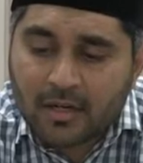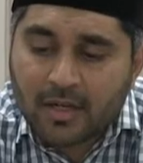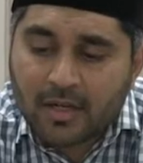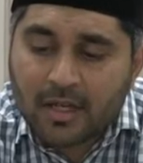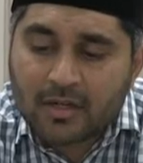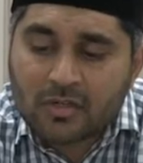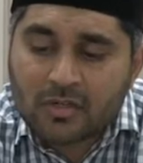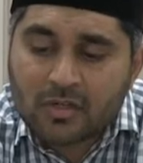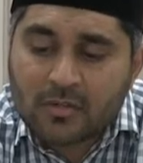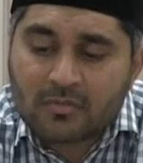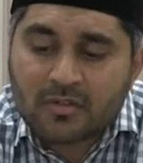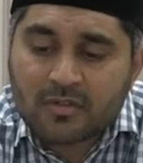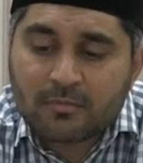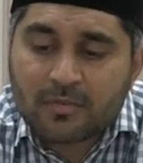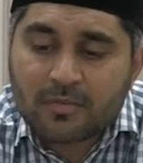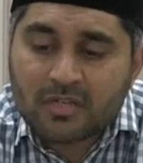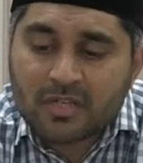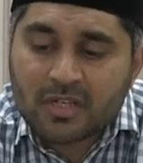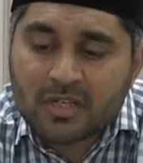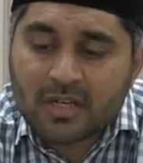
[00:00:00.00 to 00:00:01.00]
terms of
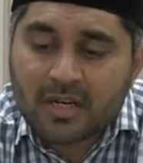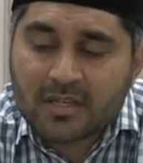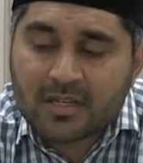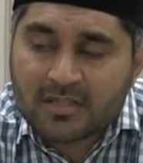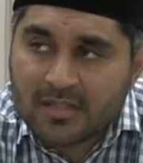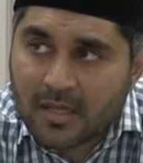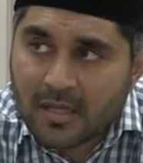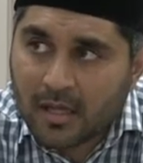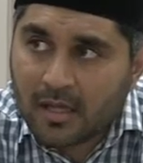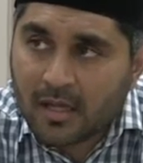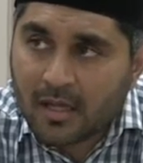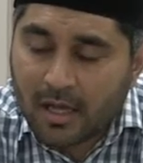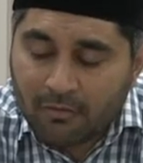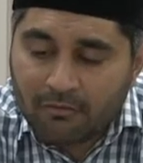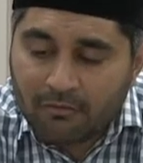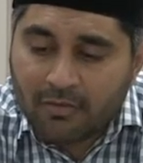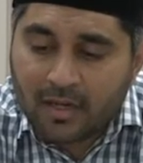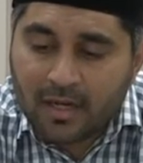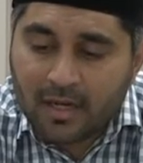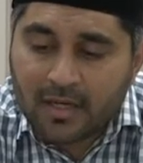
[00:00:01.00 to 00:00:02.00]
Bashir
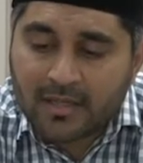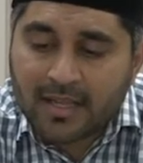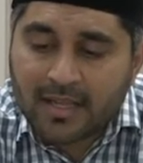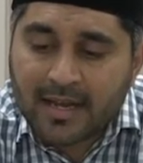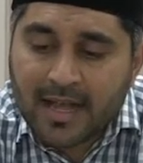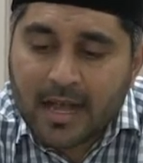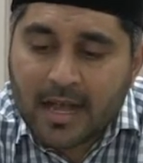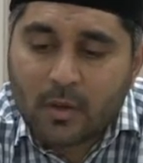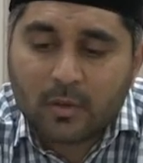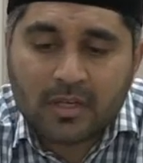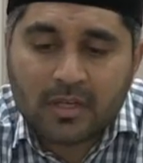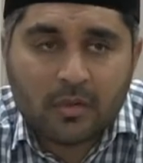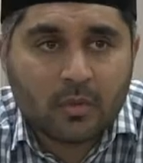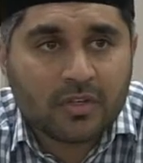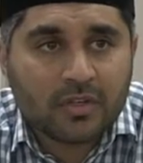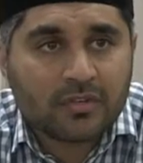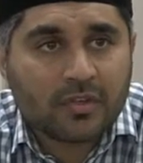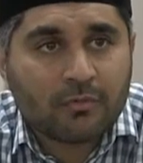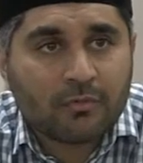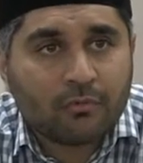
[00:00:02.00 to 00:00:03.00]
Awwal, that how he was
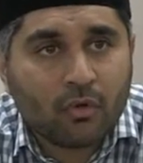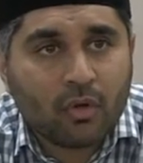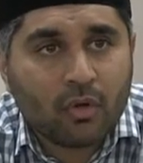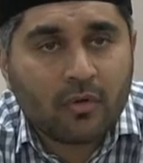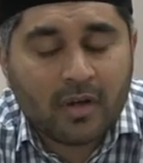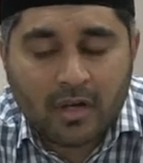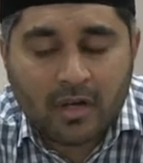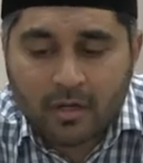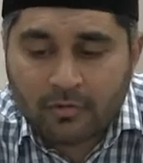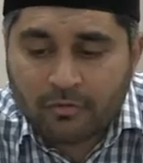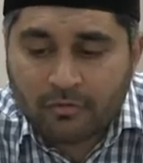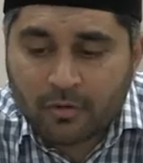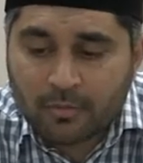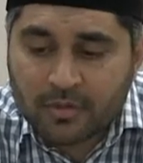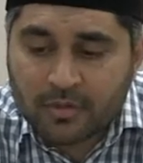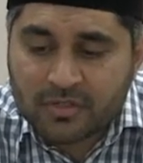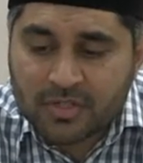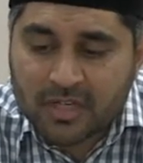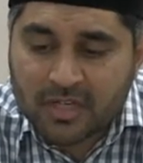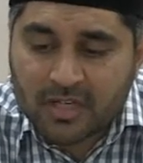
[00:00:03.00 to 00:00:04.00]
a forerunner for
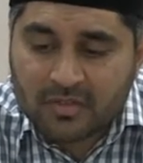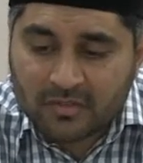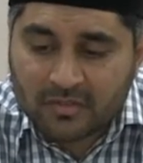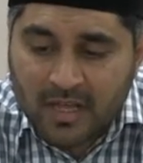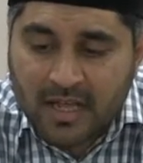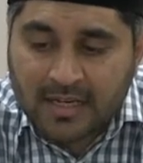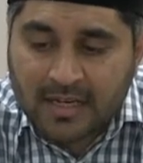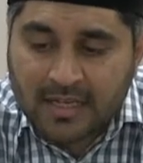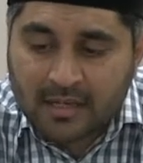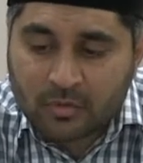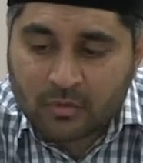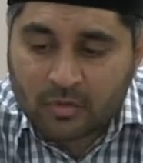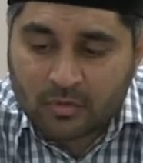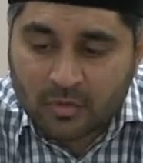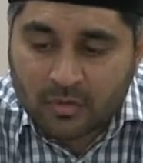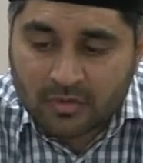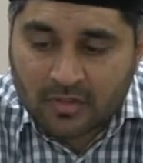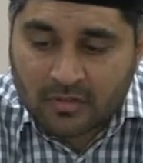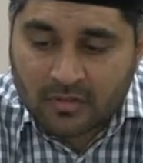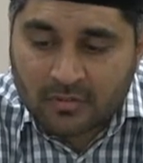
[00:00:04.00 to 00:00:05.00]
Bashir Sani, which was
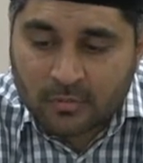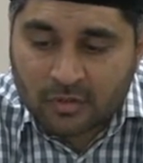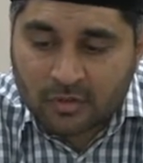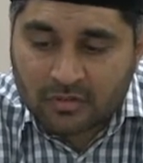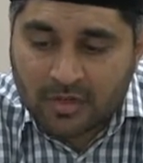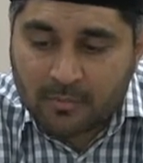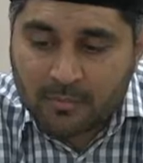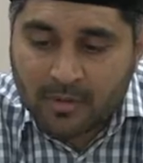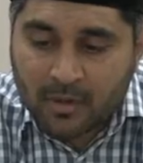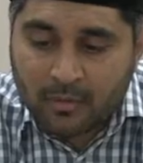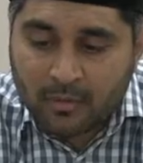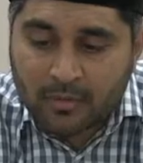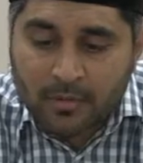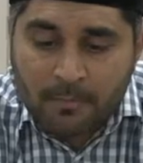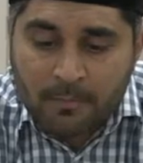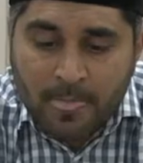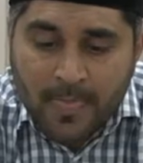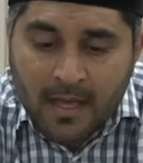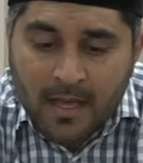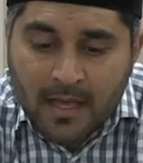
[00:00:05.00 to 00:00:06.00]
as a Muslim Maud.
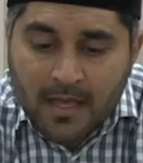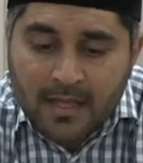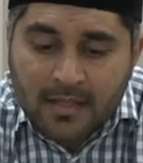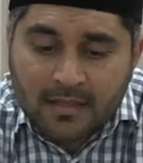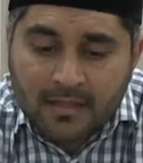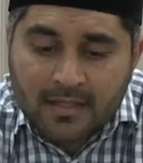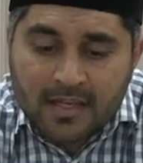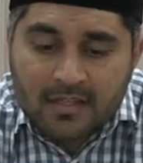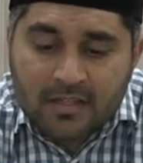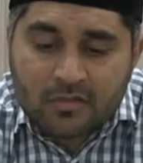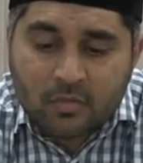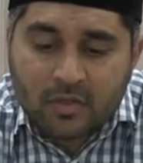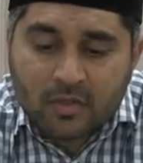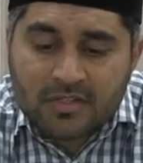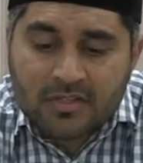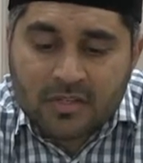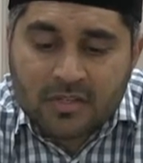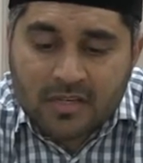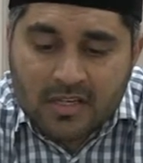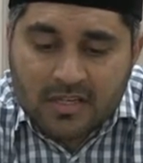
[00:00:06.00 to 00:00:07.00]
This was
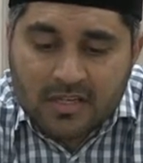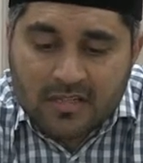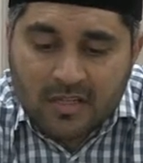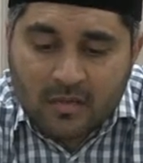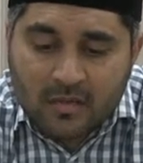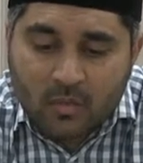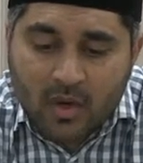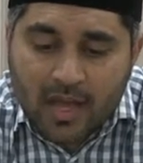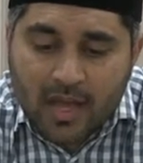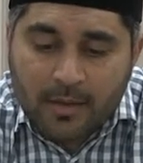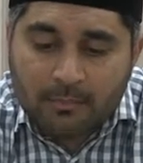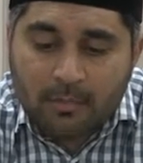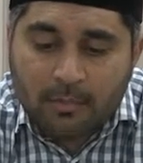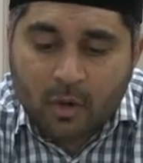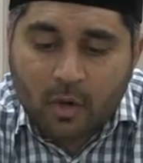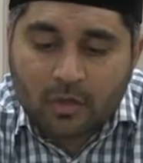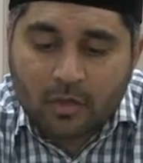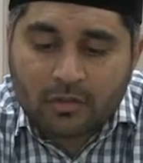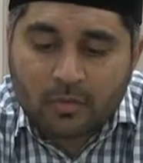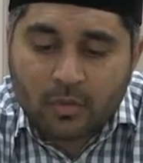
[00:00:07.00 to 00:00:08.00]
the reason why
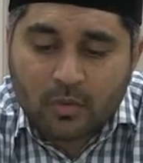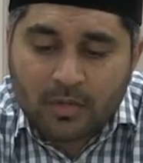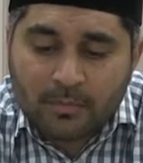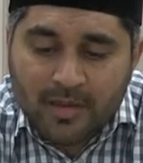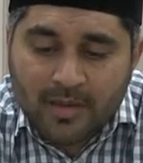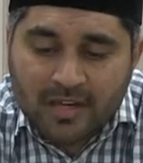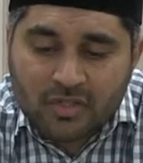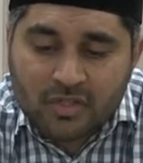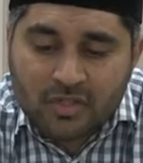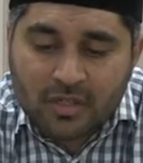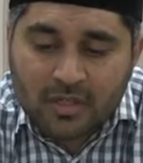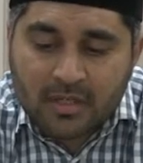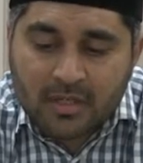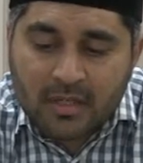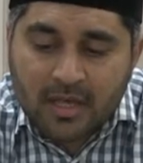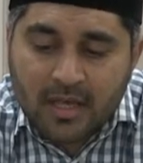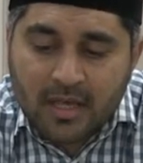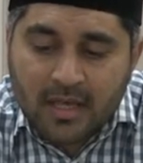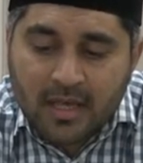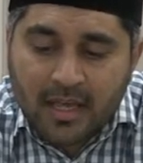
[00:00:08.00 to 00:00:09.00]
both were mentioned
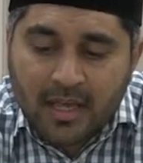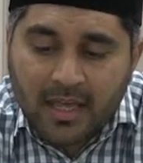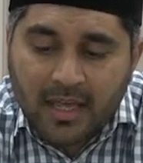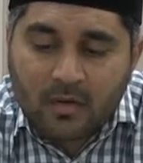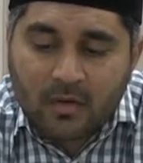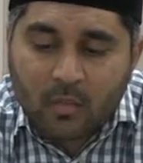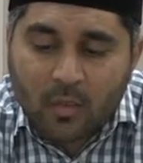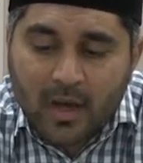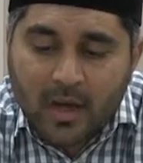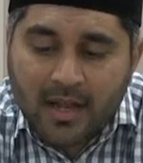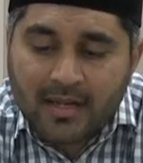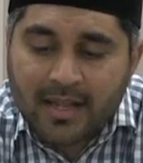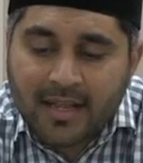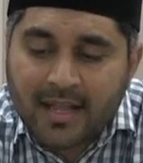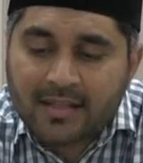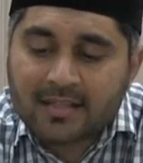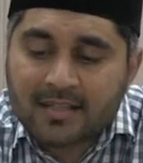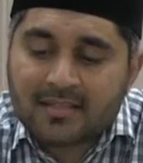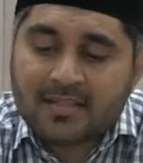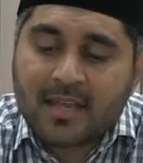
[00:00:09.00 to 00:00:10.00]
in one and
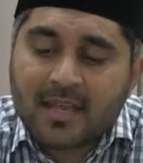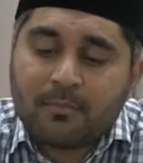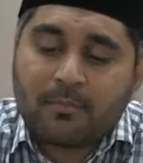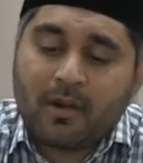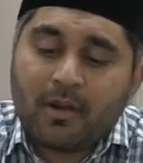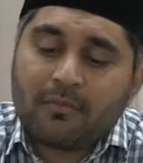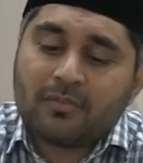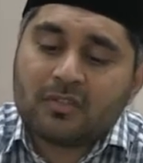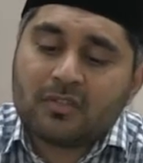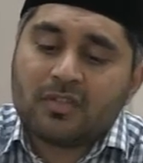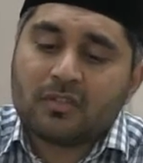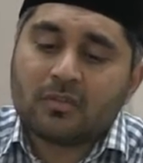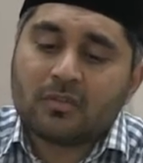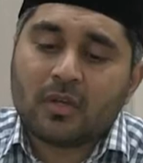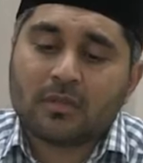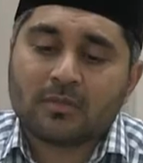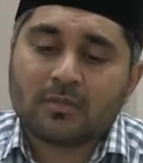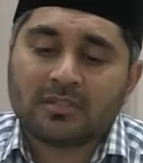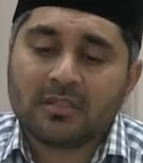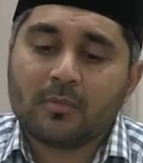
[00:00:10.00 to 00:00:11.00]
the same prophecy. So Hazrat
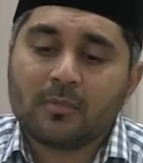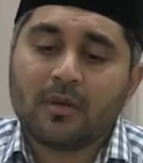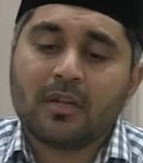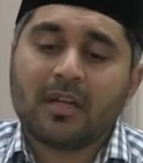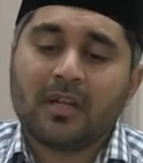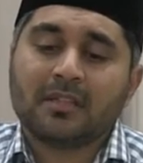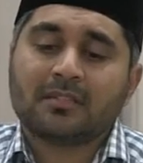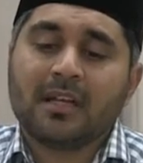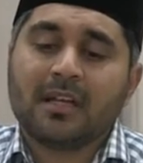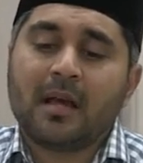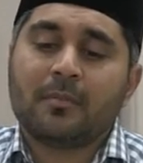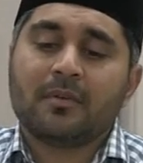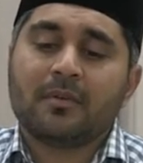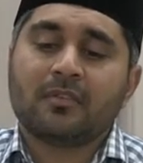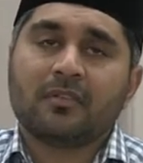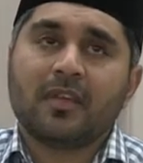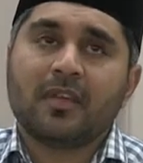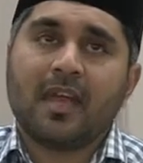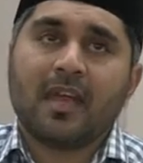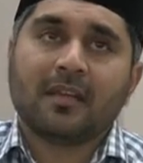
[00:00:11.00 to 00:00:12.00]
Masih Maud alayhi salam is
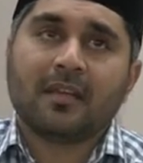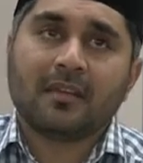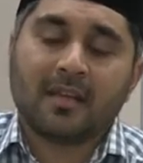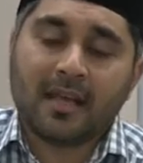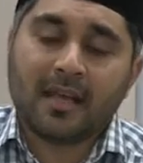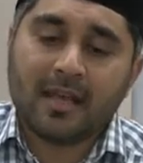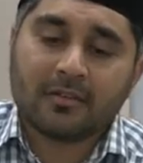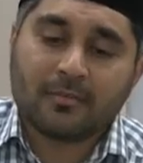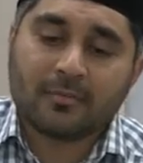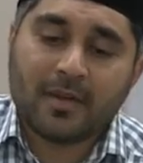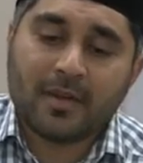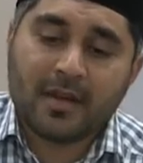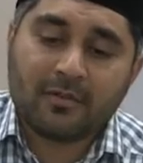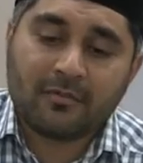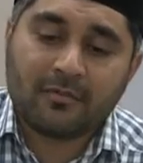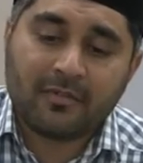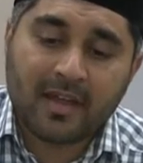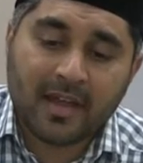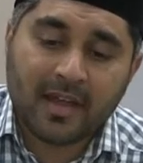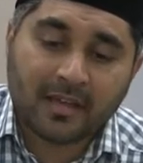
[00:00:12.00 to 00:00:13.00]
saying that, as a matter of
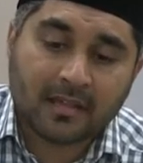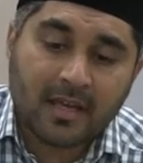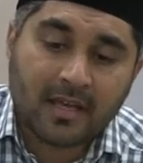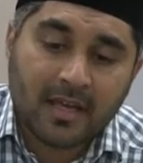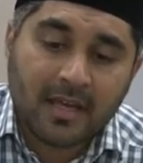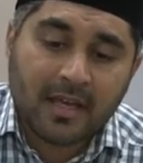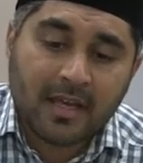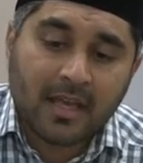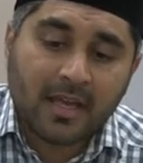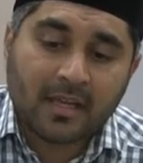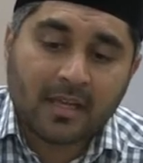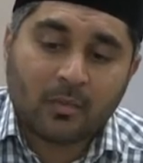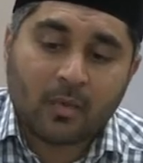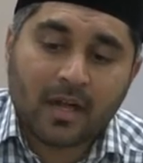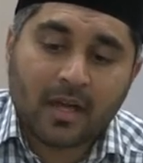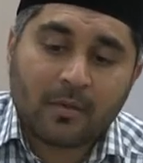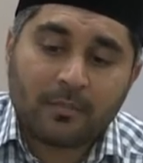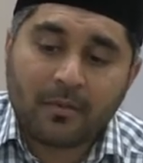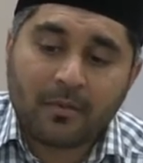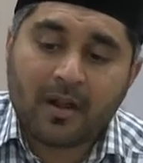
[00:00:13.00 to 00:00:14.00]
fact, in
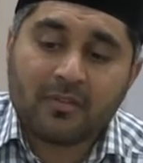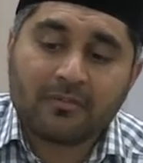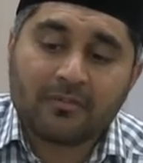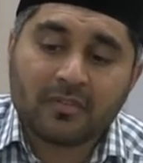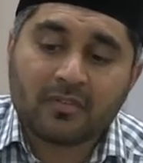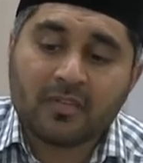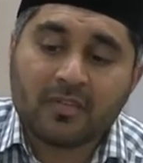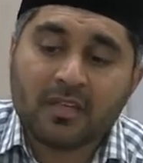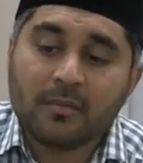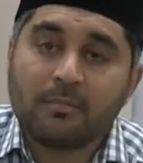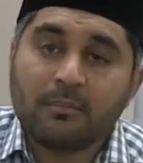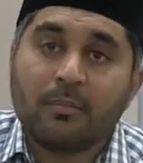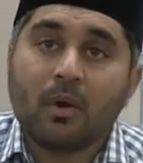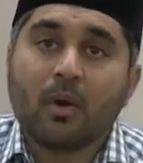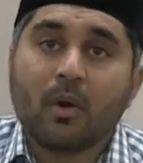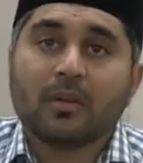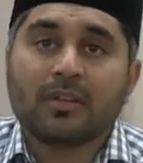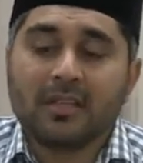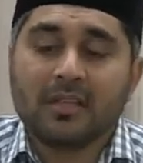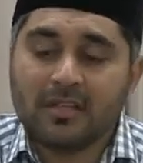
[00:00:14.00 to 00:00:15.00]
one prophecy
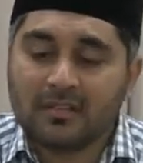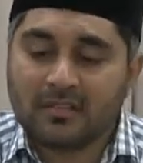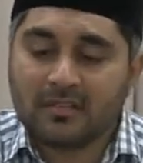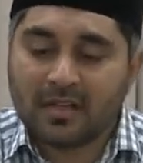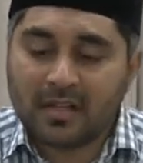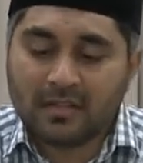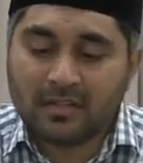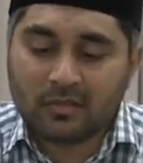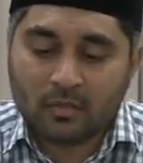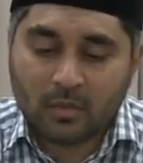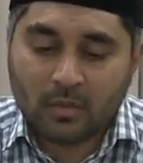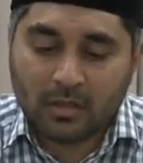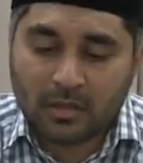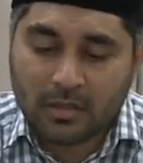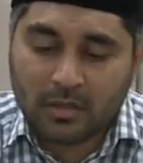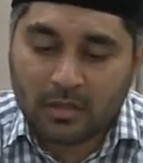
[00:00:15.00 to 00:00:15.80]
both these sons were